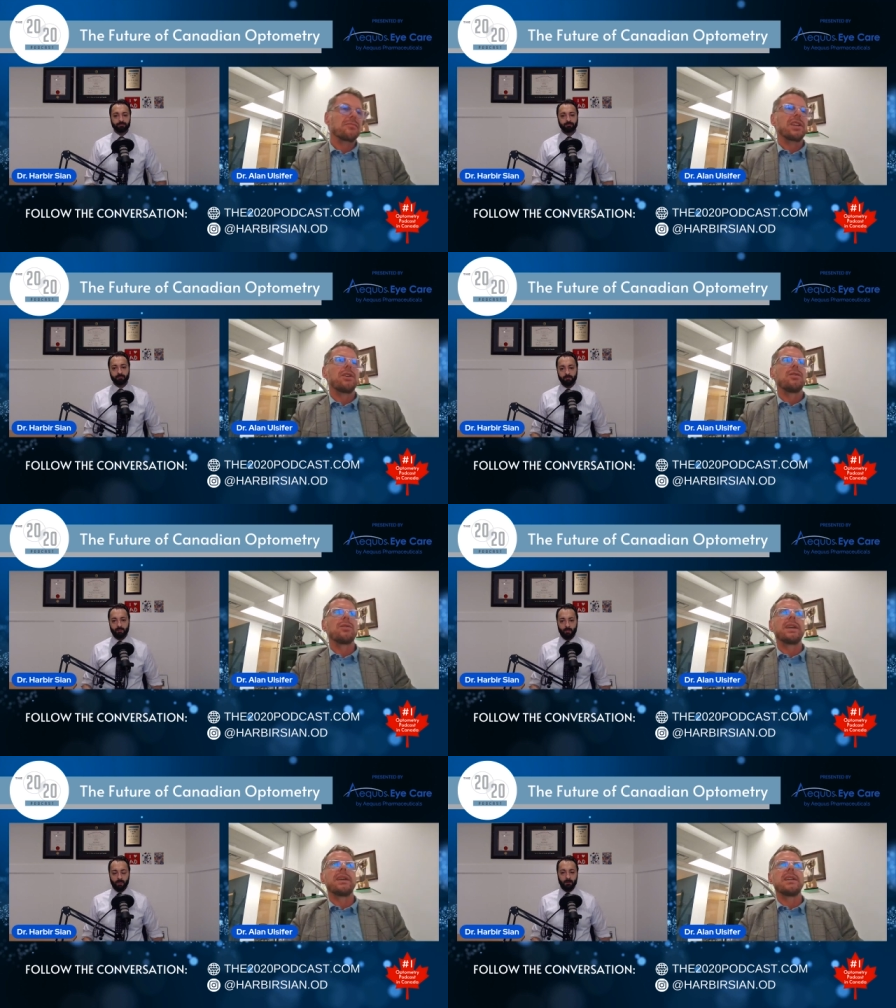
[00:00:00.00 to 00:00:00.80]

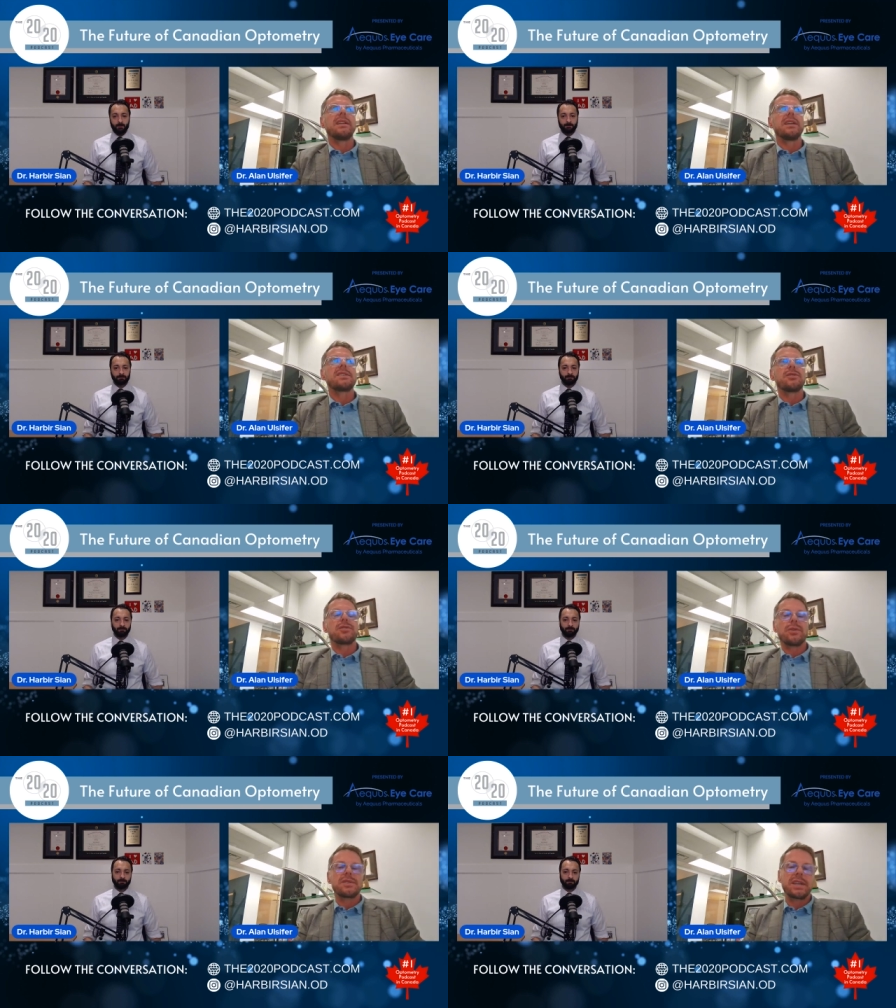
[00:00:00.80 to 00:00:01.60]
It's
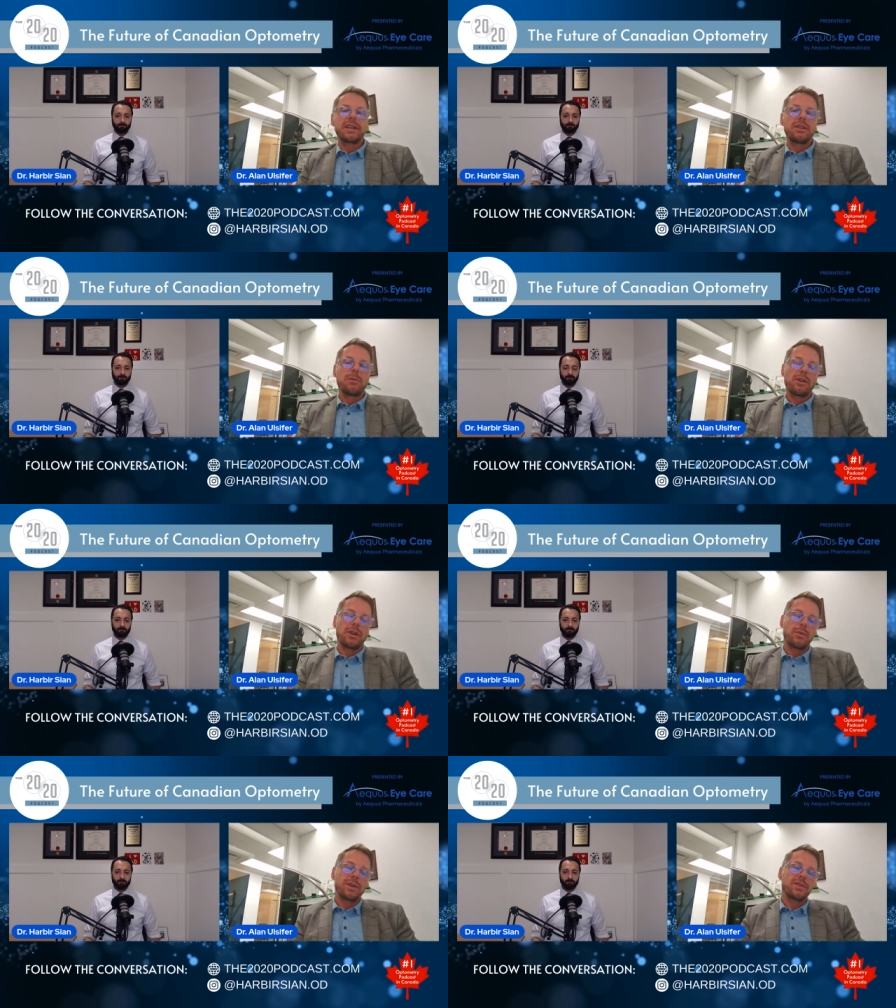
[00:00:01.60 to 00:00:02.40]
interesting in the
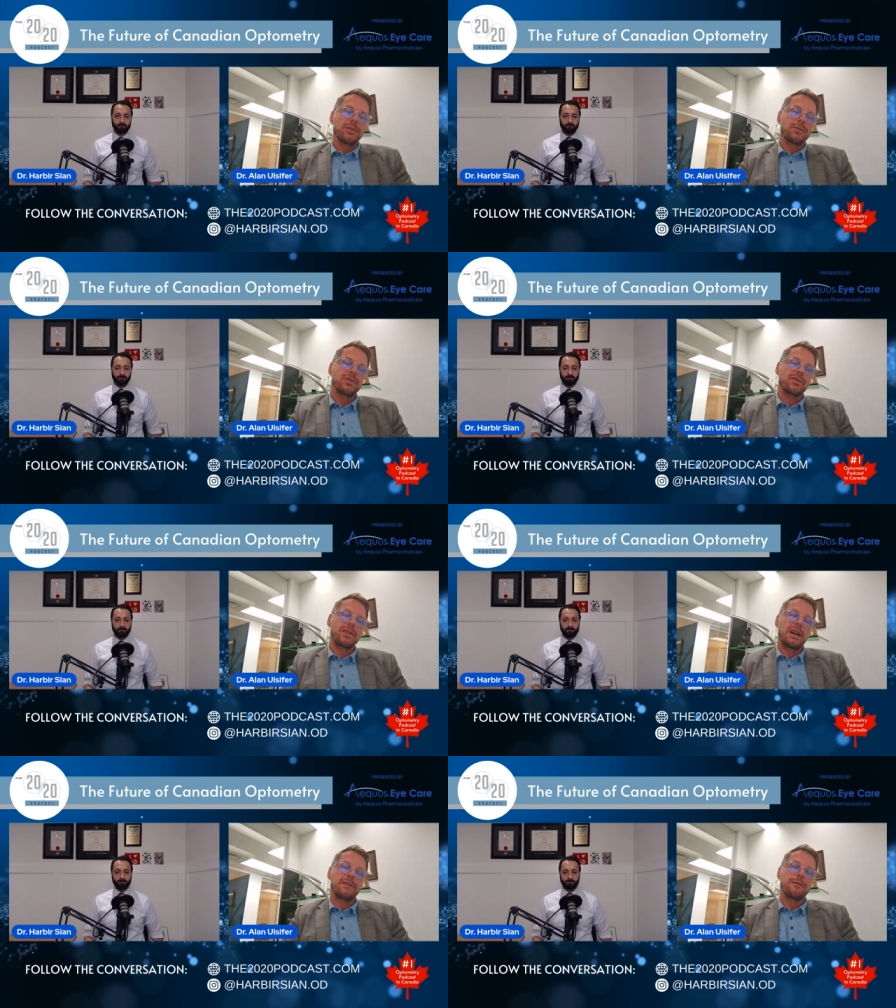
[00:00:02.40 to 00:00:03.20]
market research
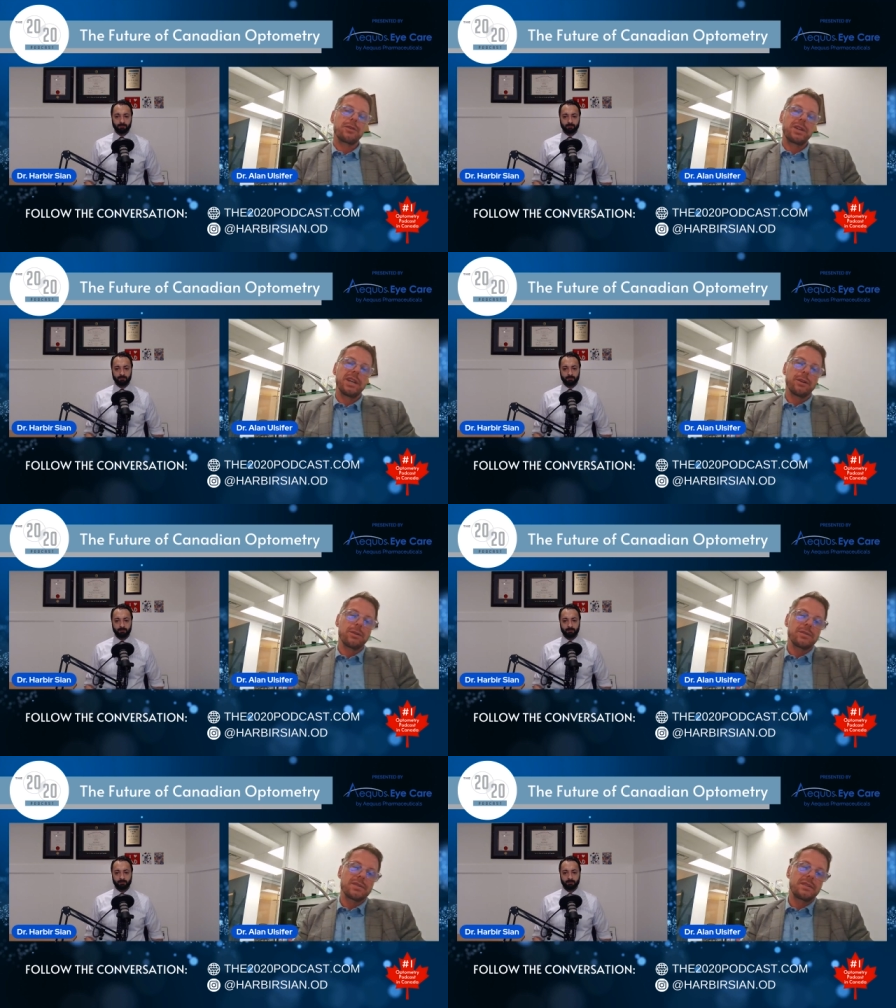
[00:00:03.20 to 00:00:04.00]
for
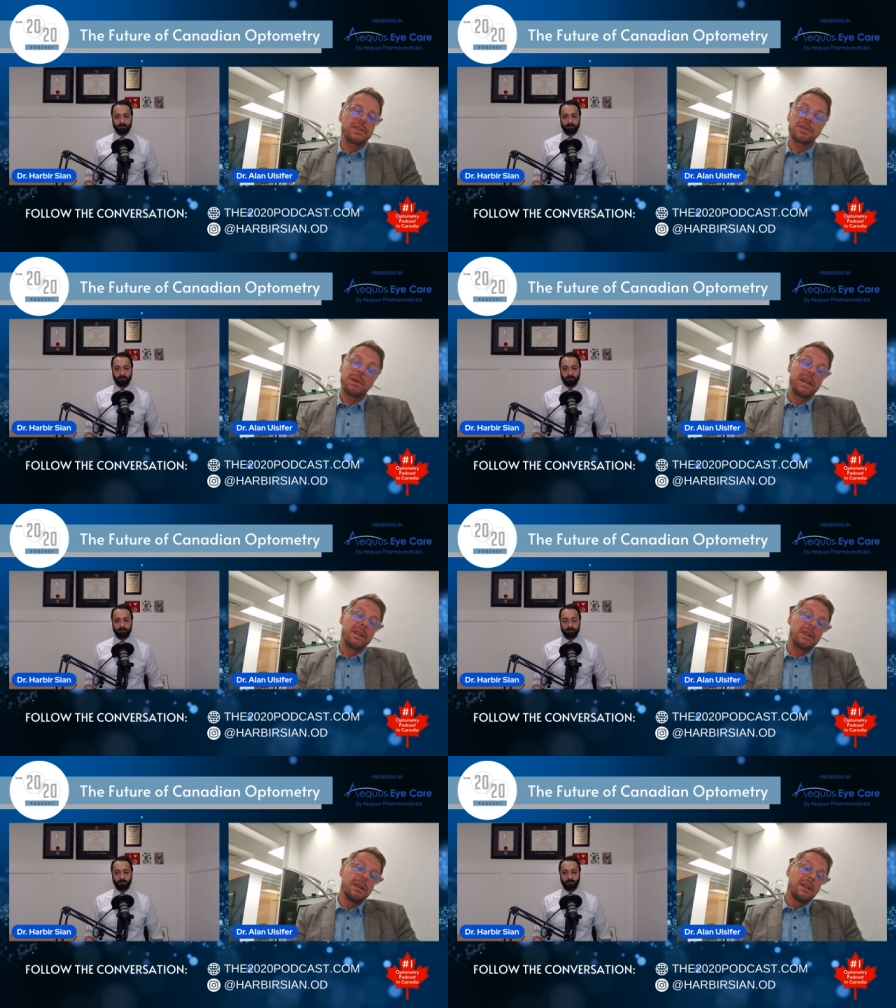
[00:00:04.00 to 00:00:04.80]
years, despite,